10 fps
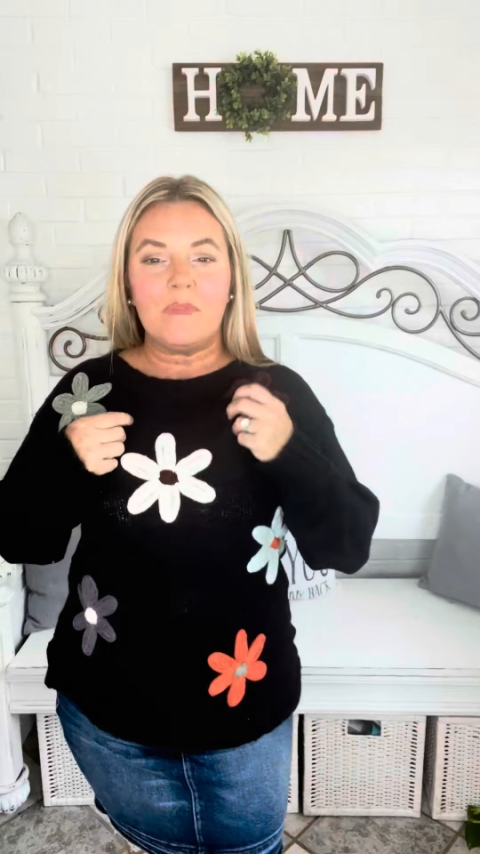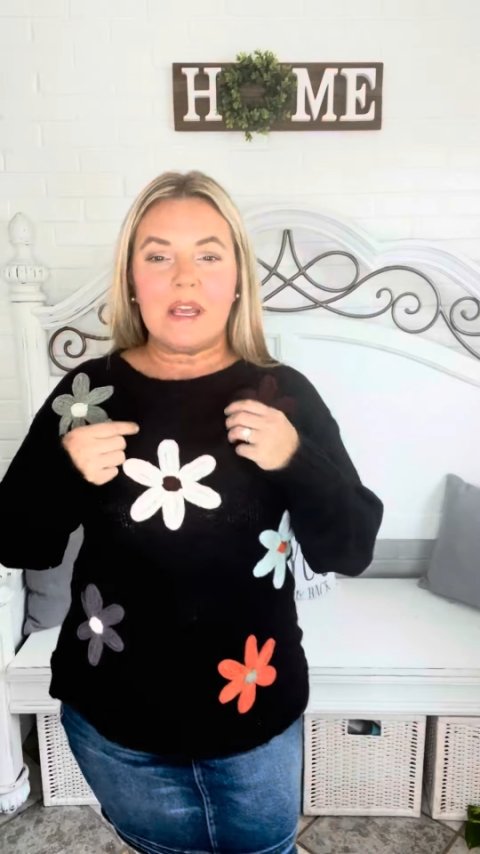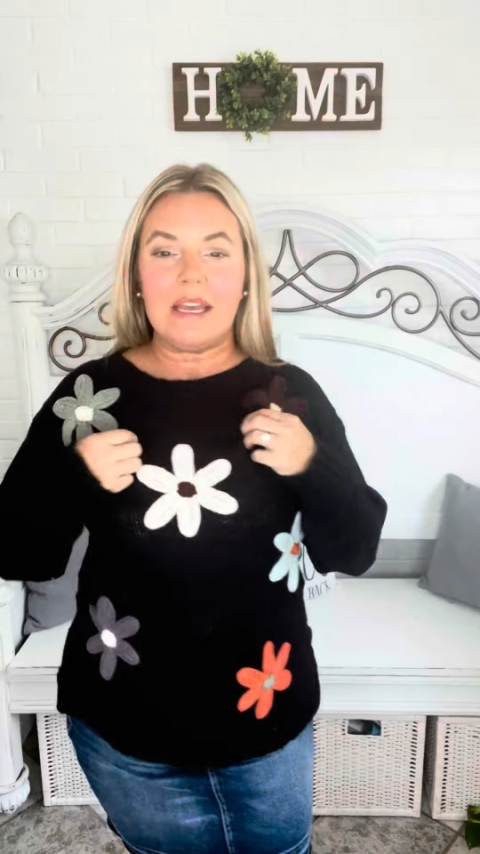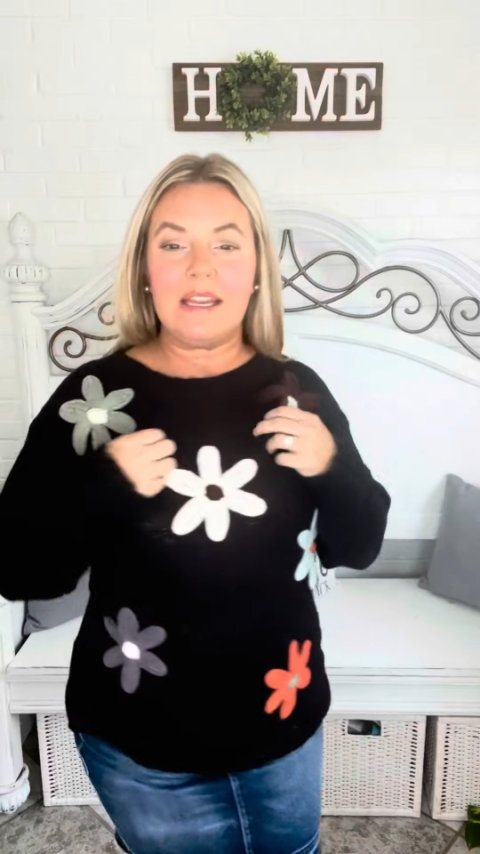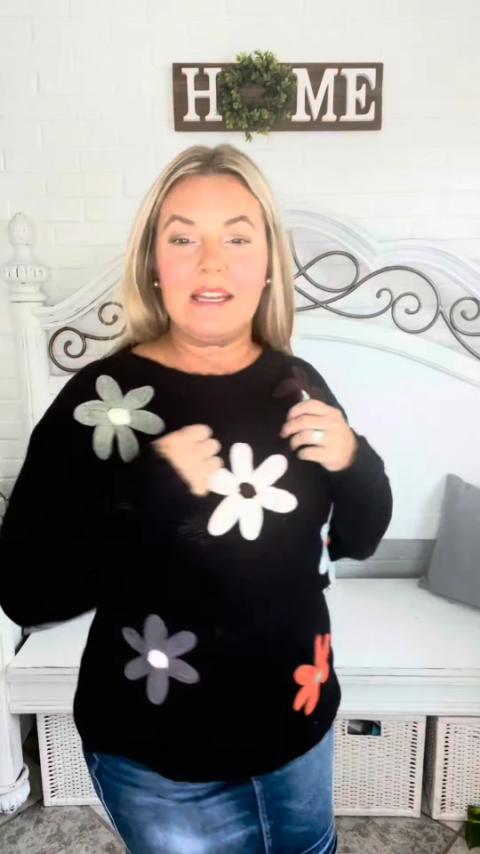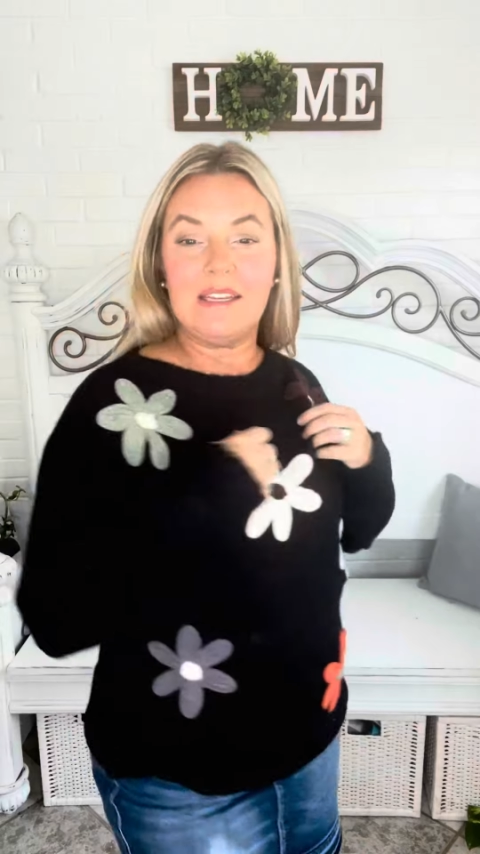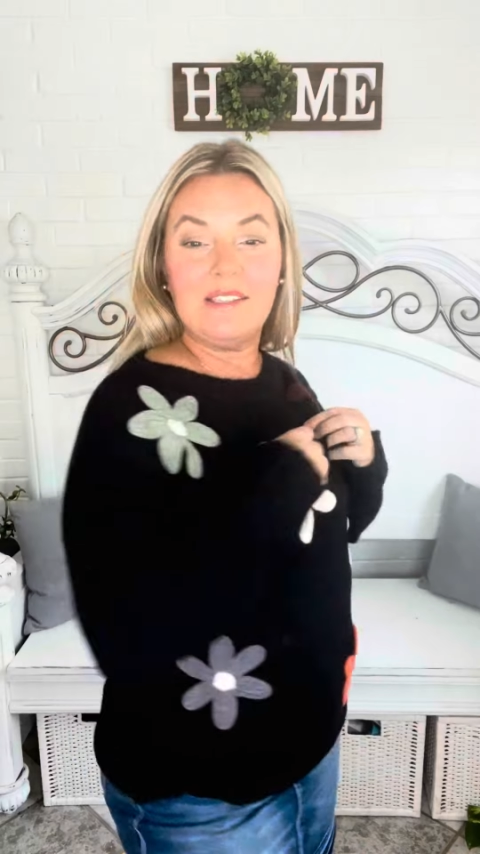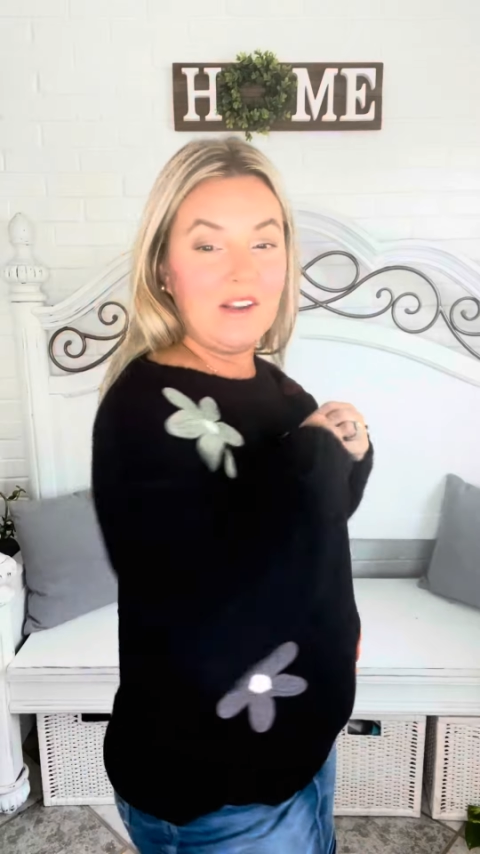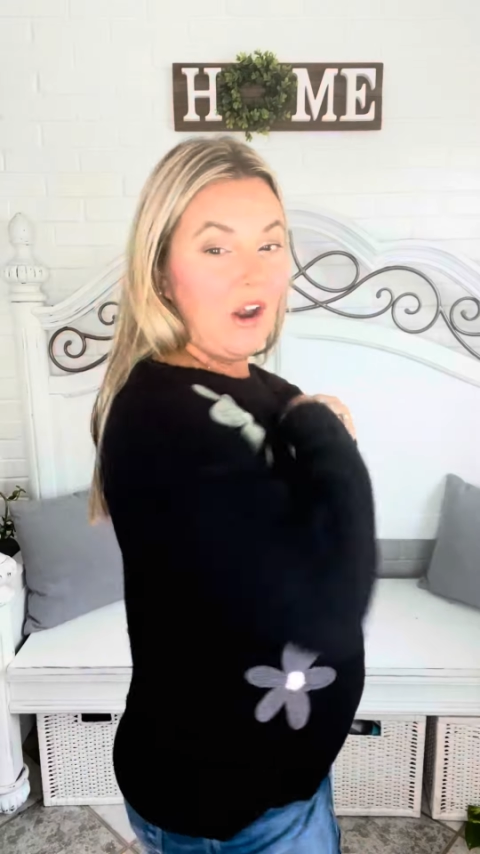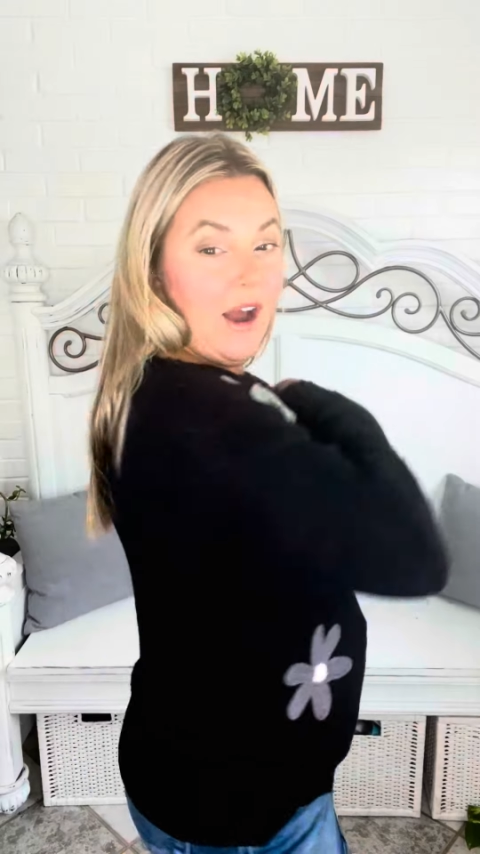It
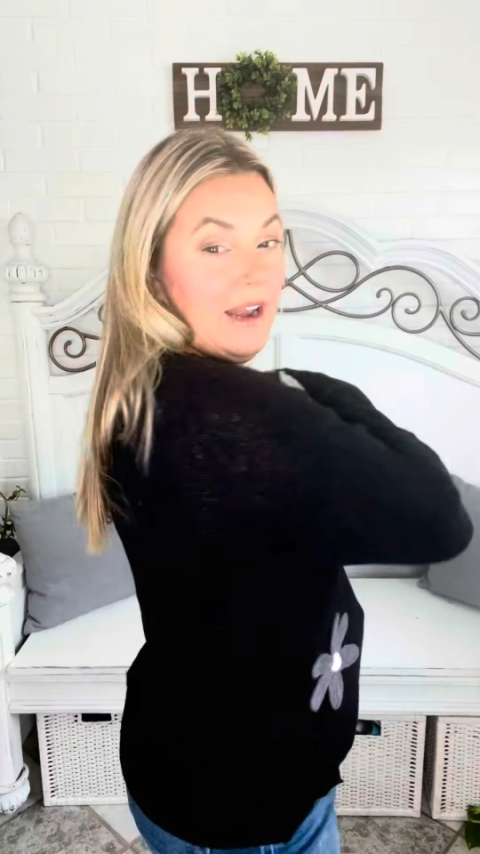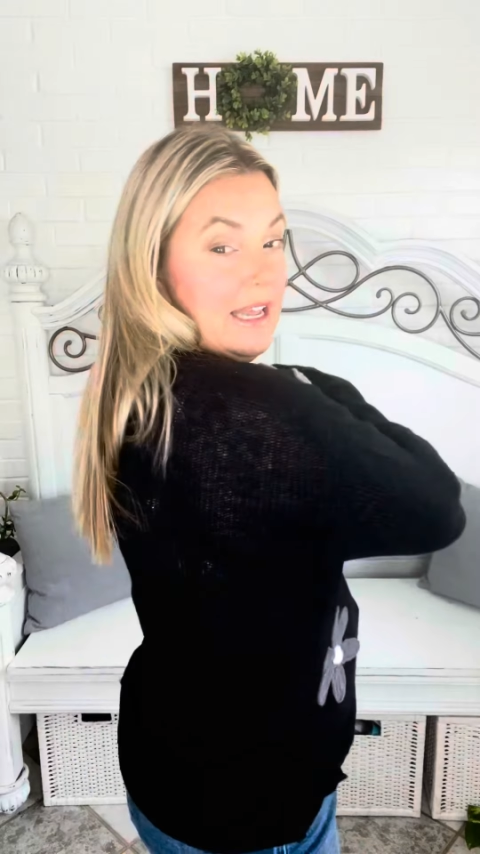is not